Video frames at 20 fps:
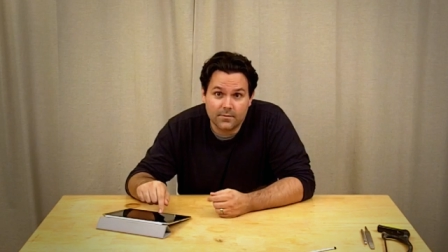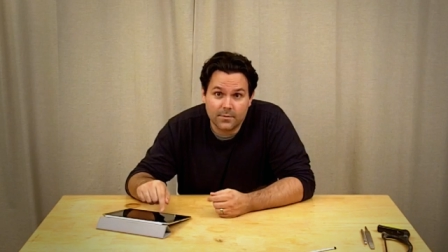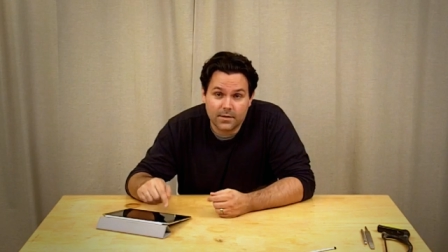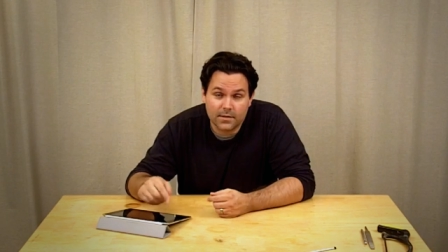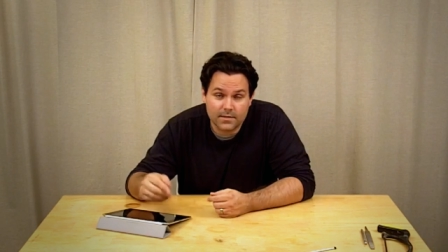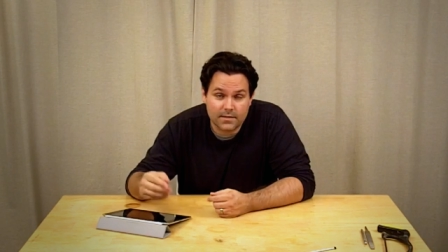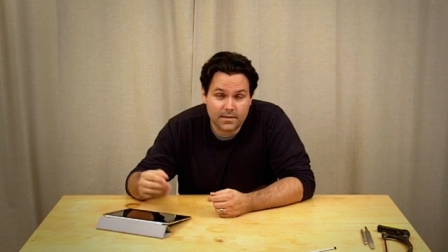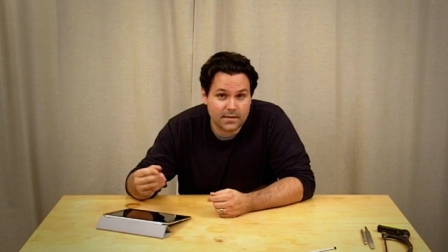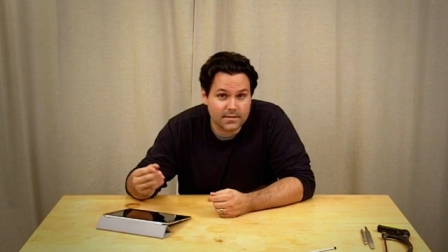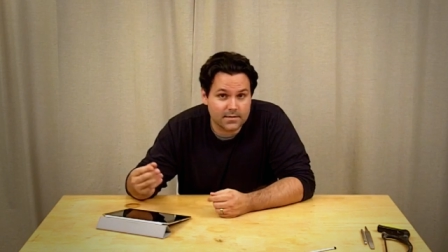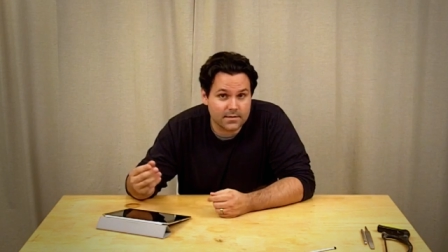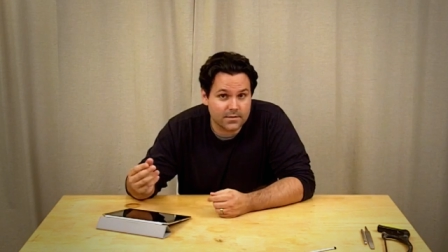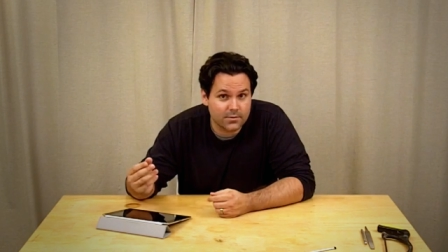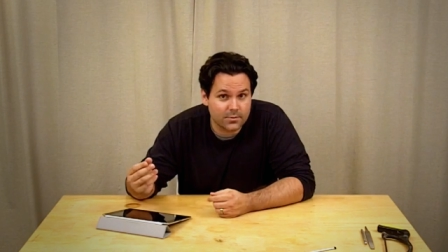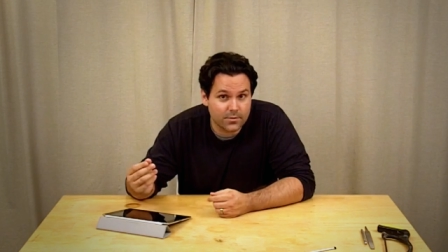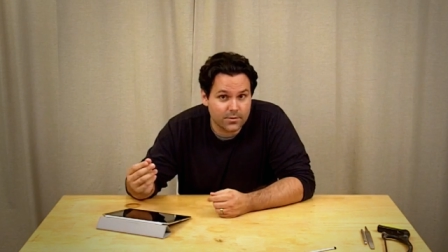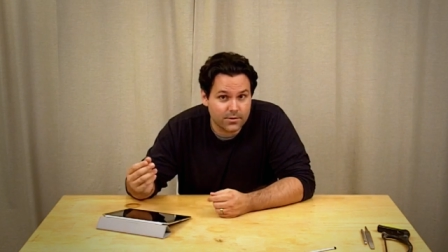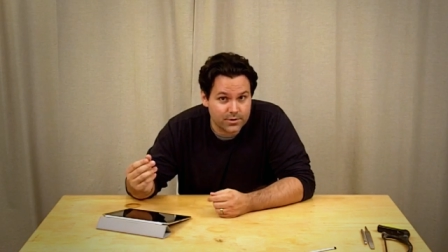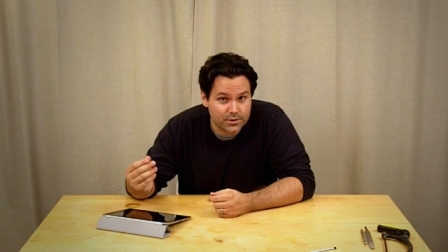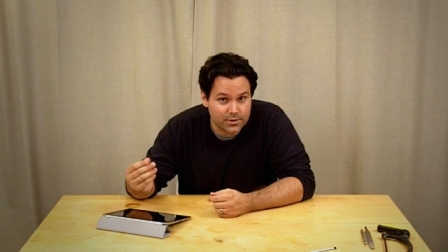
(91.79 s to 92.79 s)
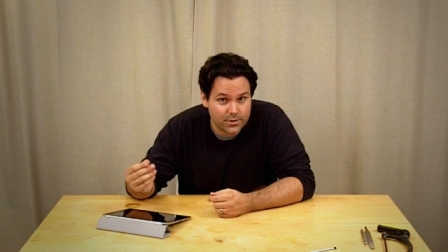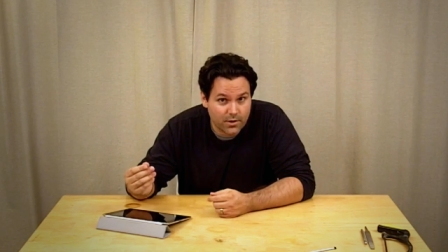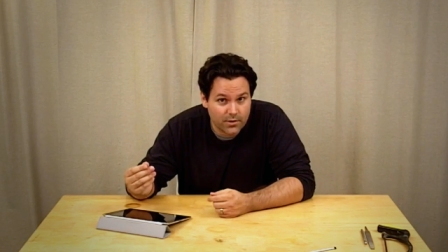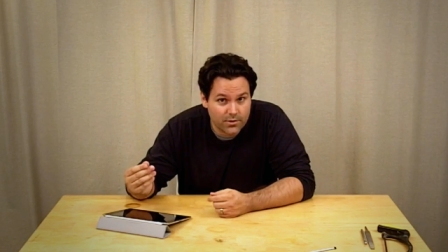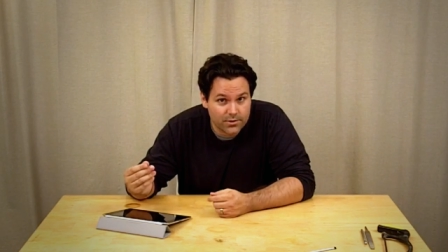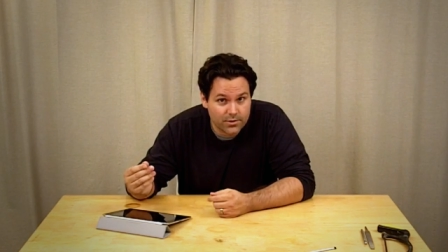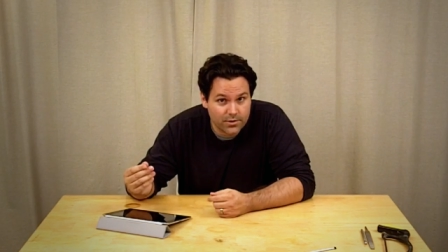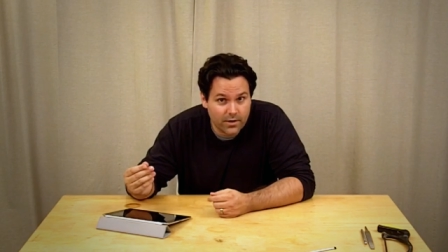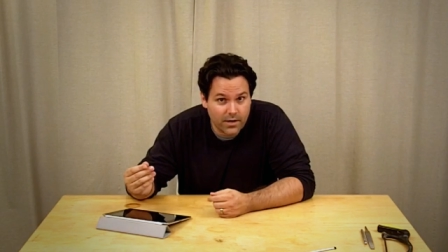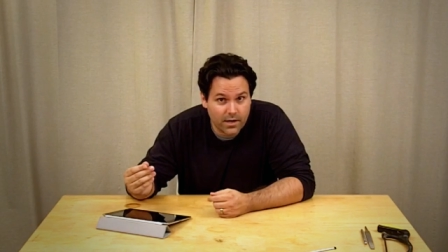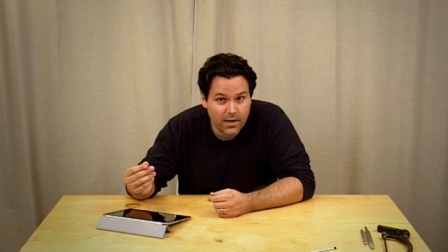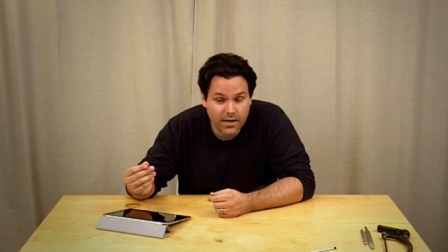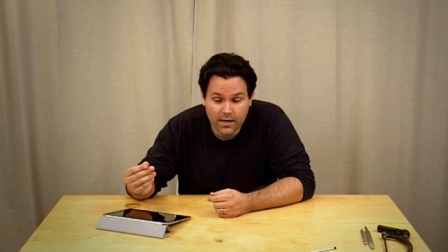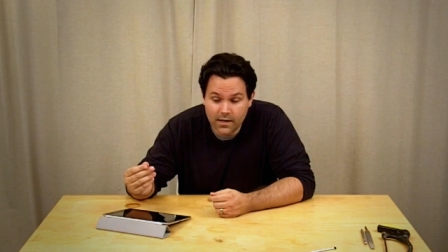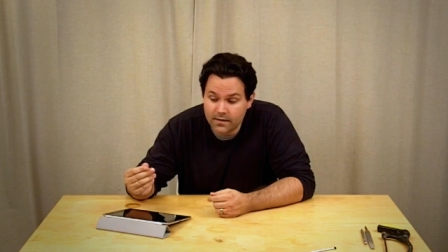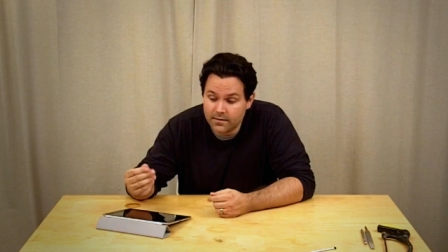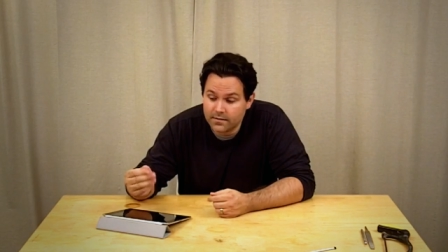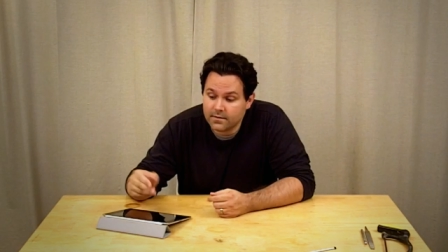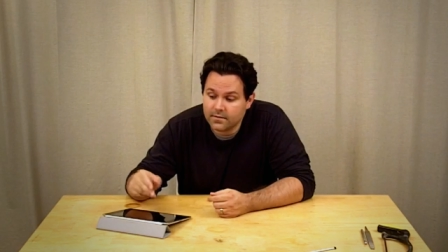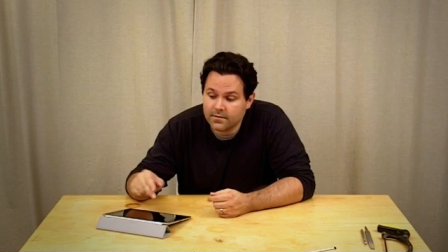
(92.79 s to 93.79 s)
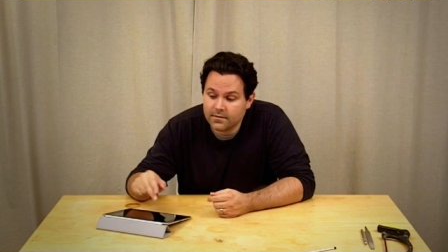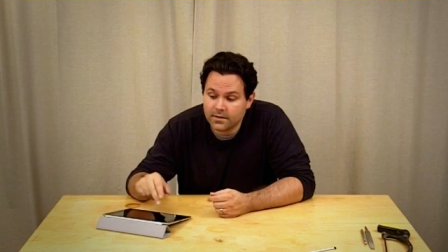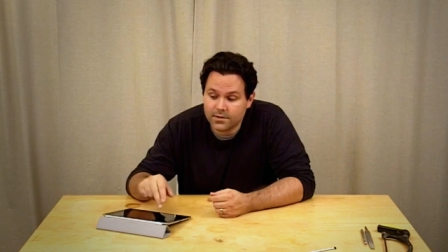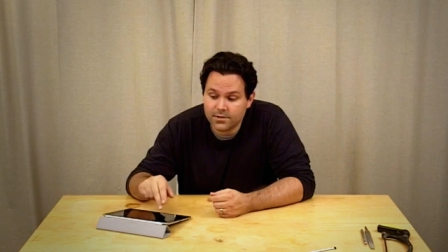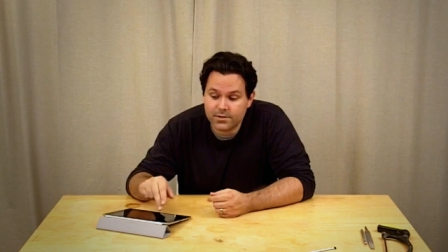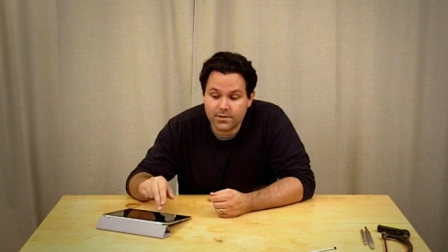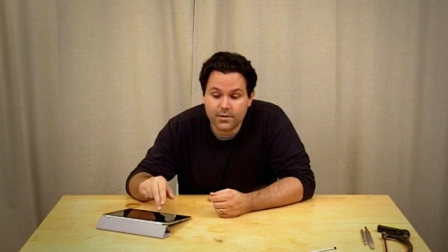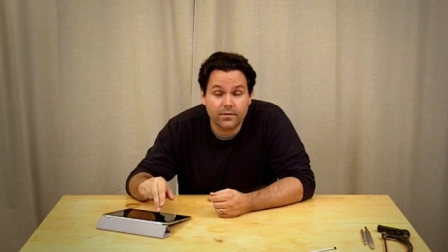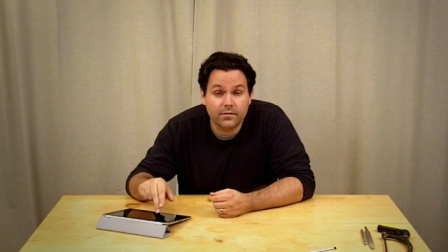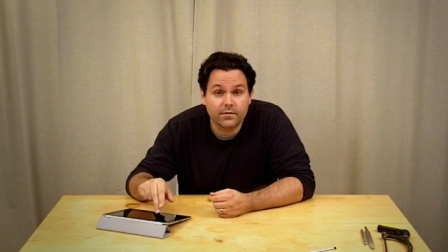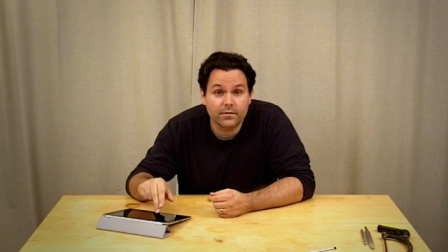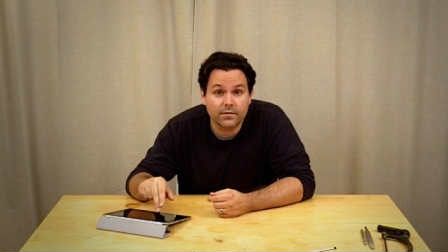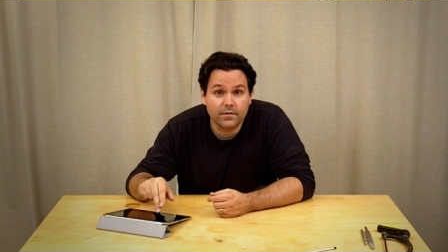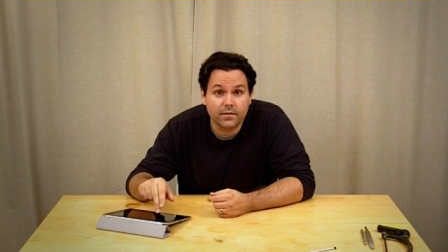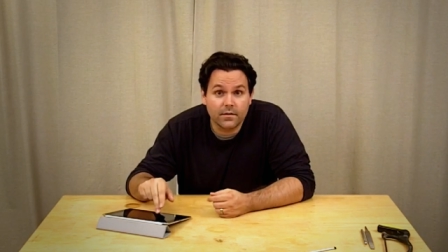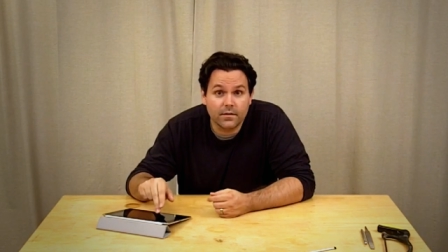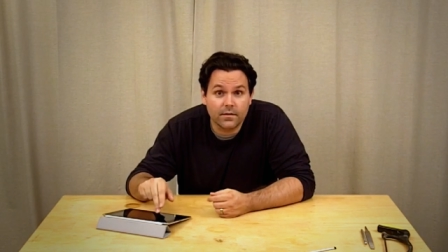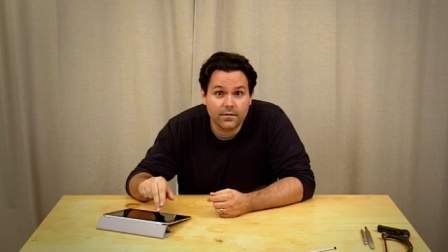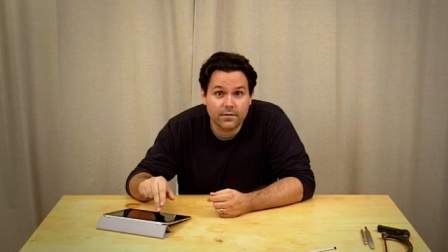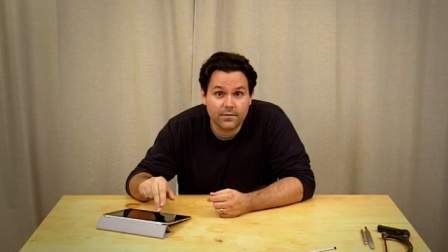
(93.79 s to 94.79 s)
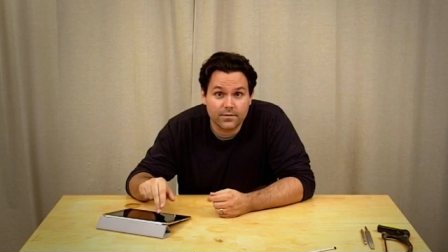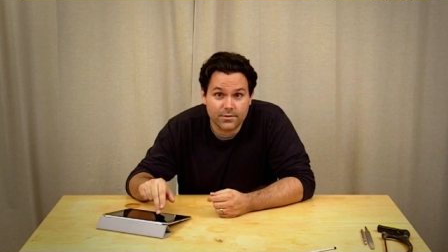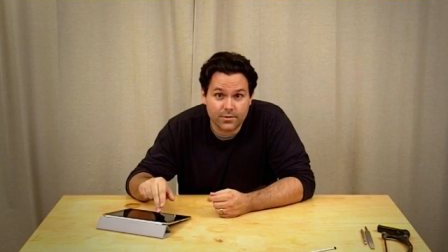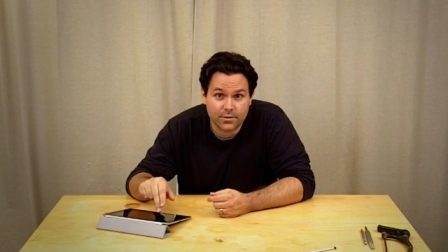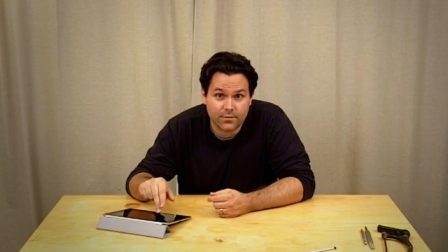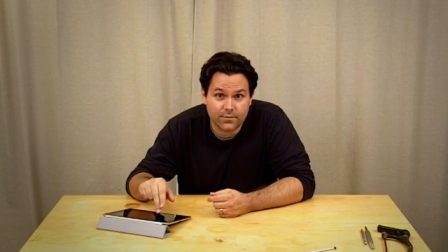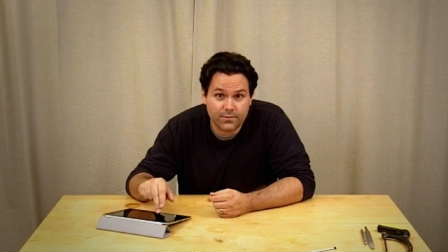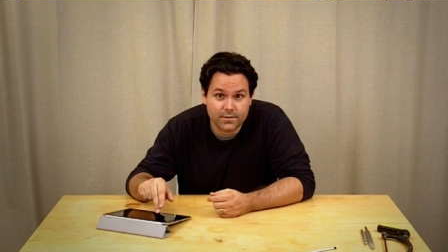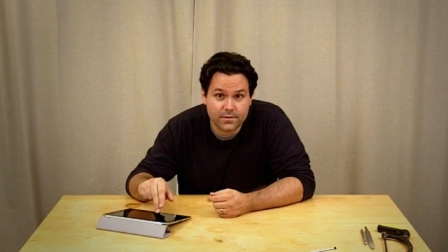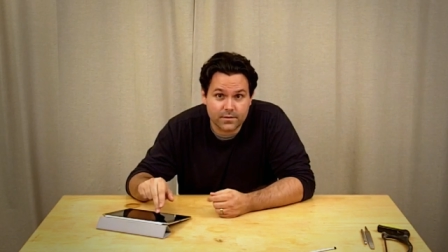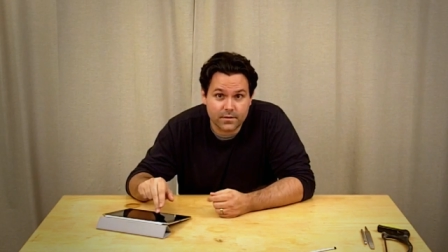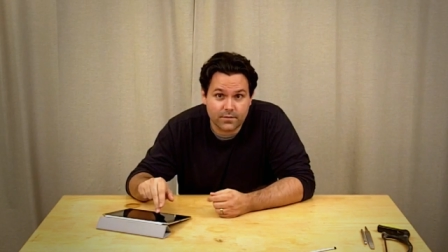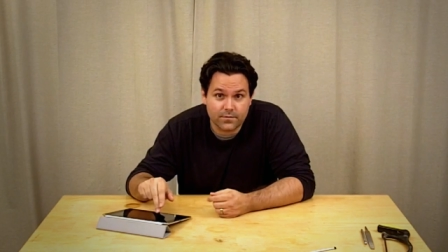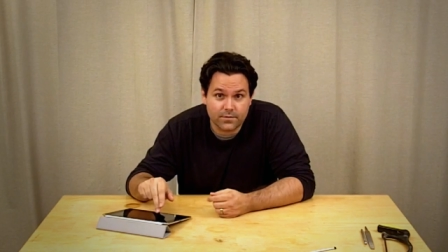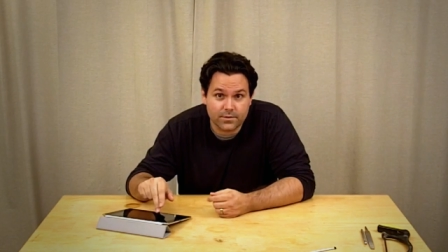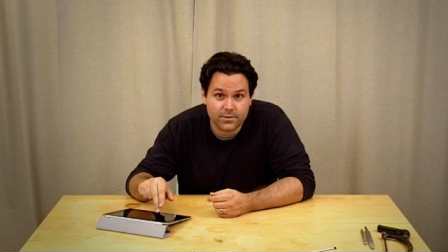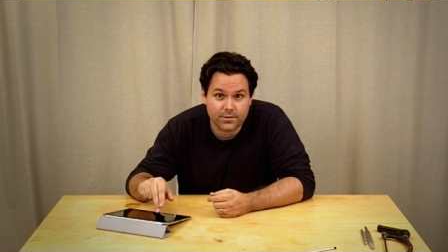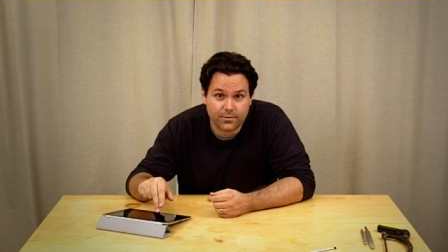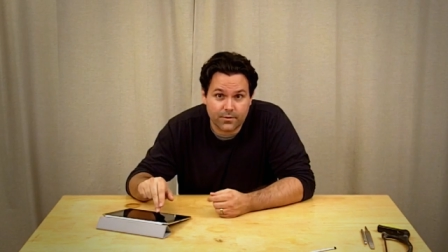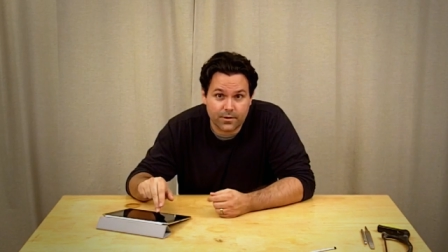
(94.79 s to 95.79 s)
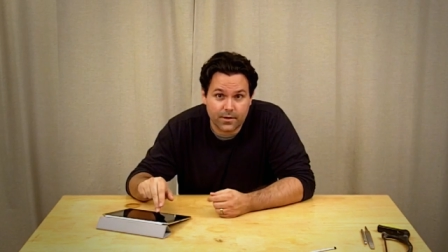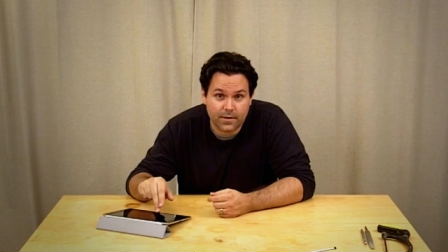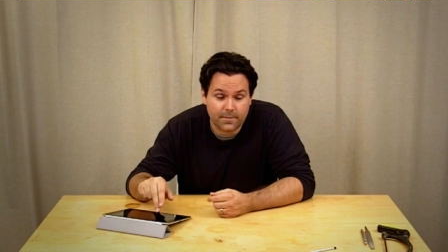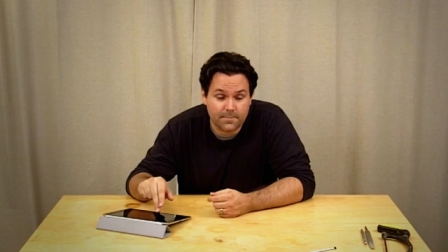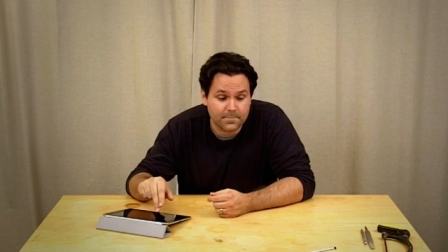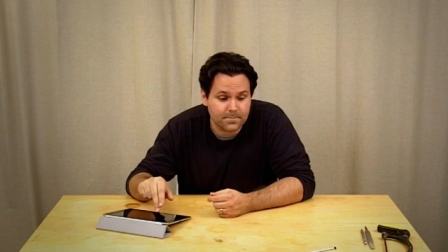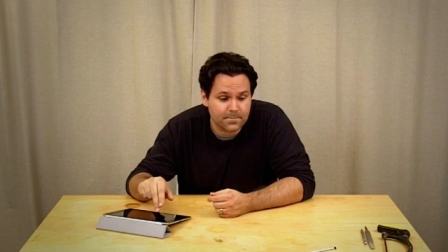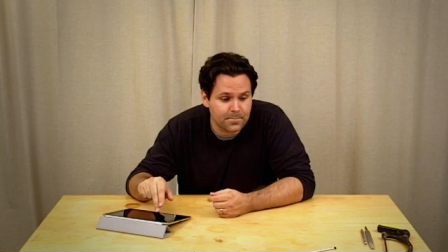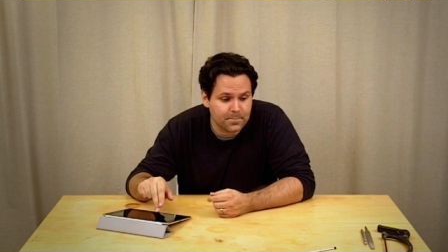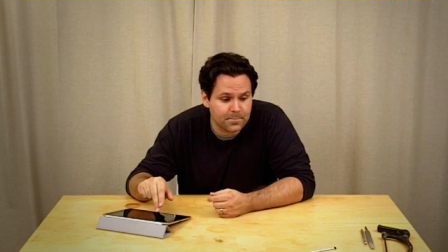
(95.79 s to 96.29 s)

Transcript: because it has to do with the charge in our hand touching the surface of the screen.